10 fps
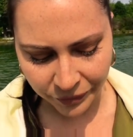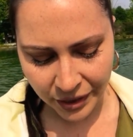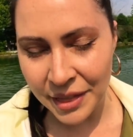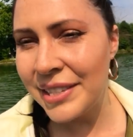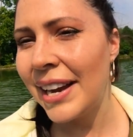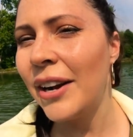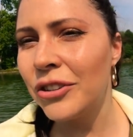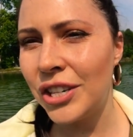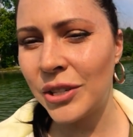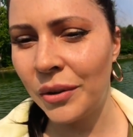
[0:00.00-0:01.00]
And this
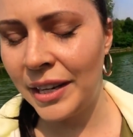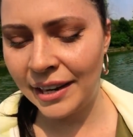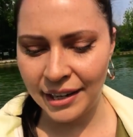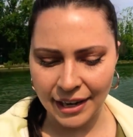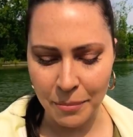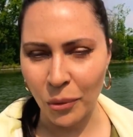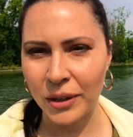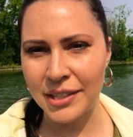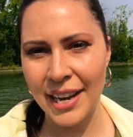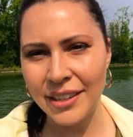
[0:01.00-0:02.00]
energy is only going to get more
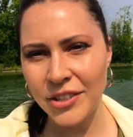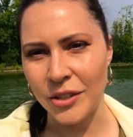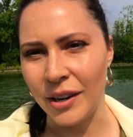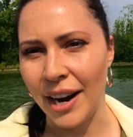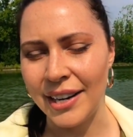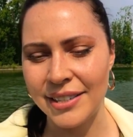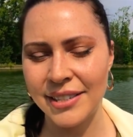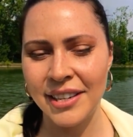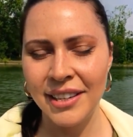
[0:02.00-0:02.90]
intense, you guys.